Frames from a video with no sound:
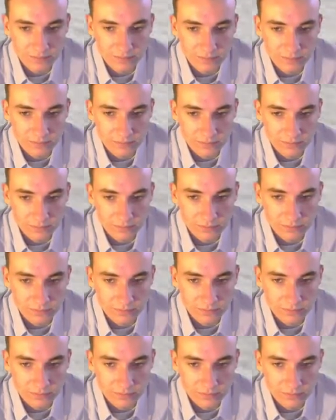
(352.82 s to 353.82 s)

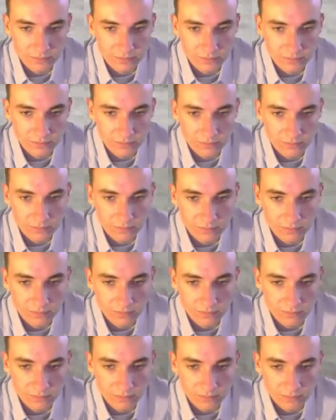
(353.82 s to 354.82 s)

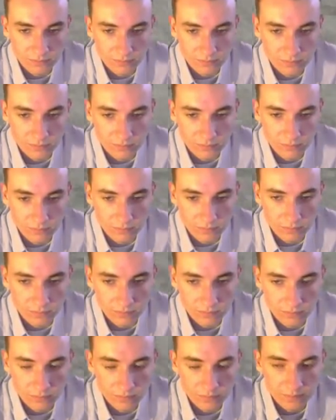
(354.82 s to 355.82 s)
Nobody speaks.